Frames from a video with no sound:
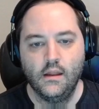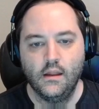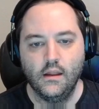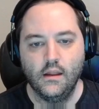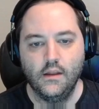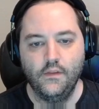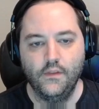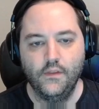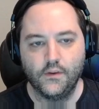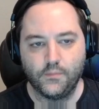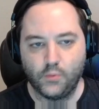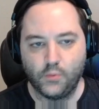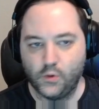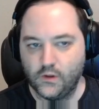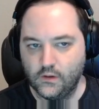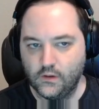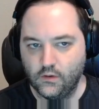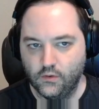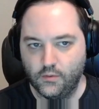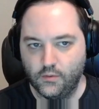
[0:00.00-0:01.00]
In this
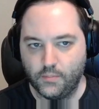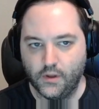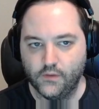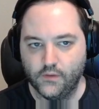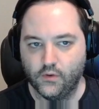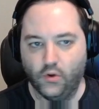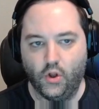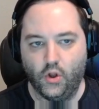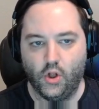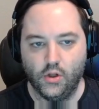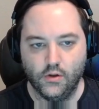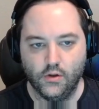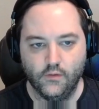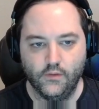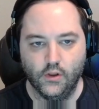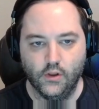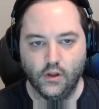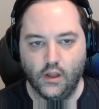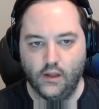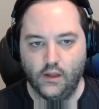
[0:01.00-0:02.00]
particular puzzle, all of
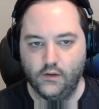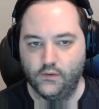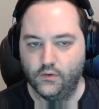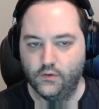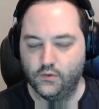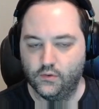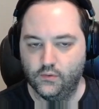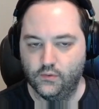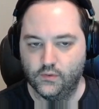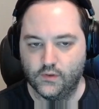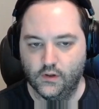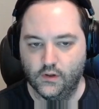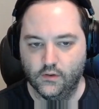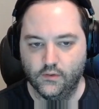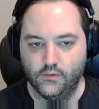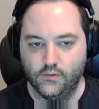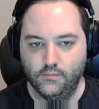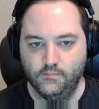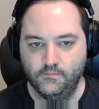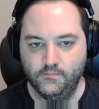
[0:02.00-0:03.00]
the lines are two
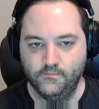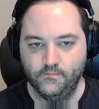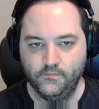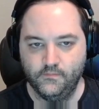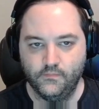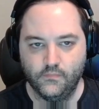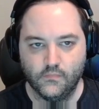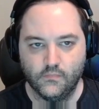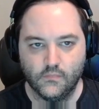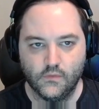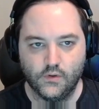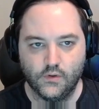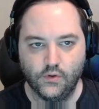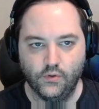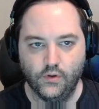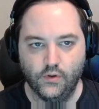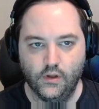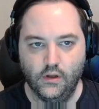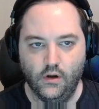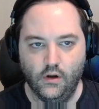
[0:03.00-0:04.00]
cells.
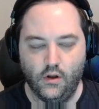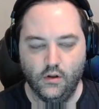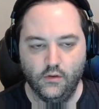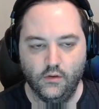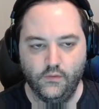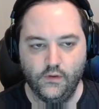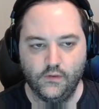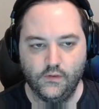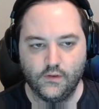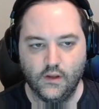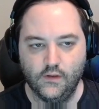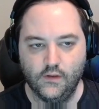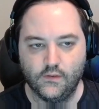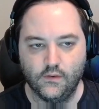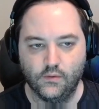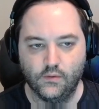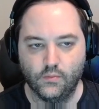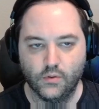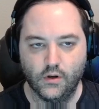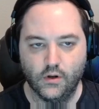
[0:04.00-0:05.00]
So in all of these
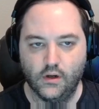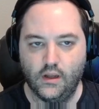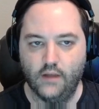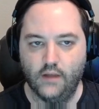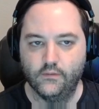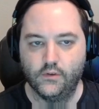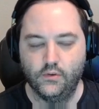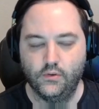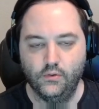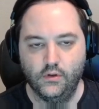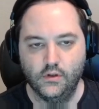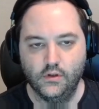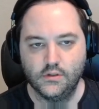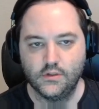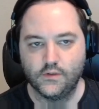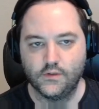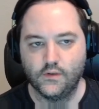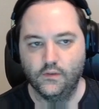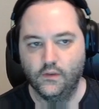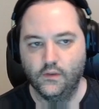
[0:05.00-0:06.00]
cases, we're going to have two
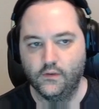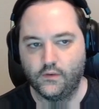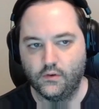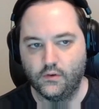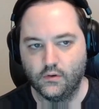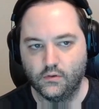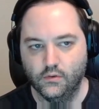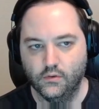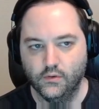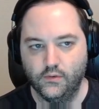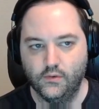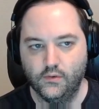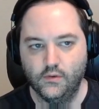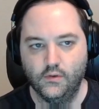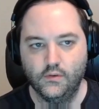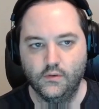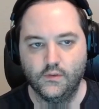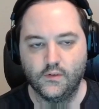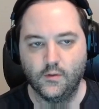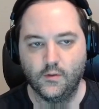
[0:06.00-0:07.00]
digits in the circles,
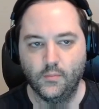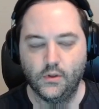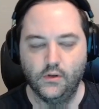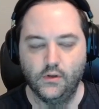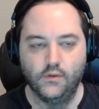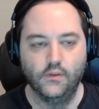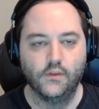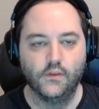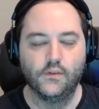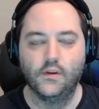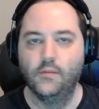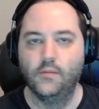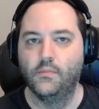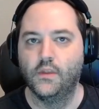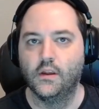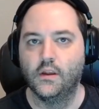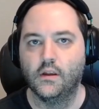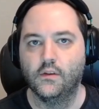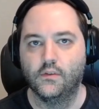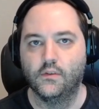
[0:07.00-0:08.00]
summing to the same
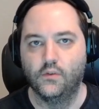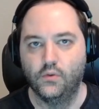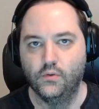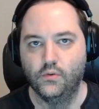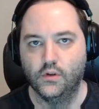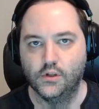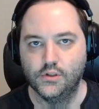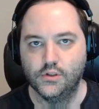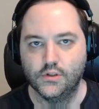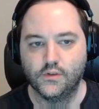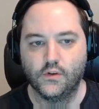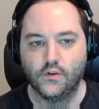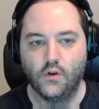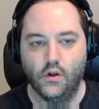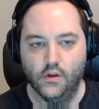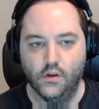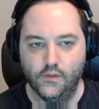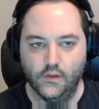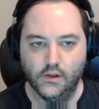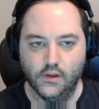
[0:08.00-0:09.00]
thing as two digits
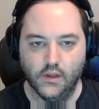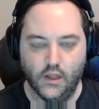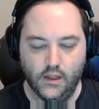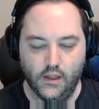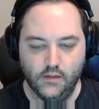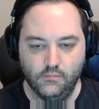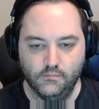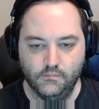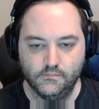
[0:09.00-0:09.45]
on the line.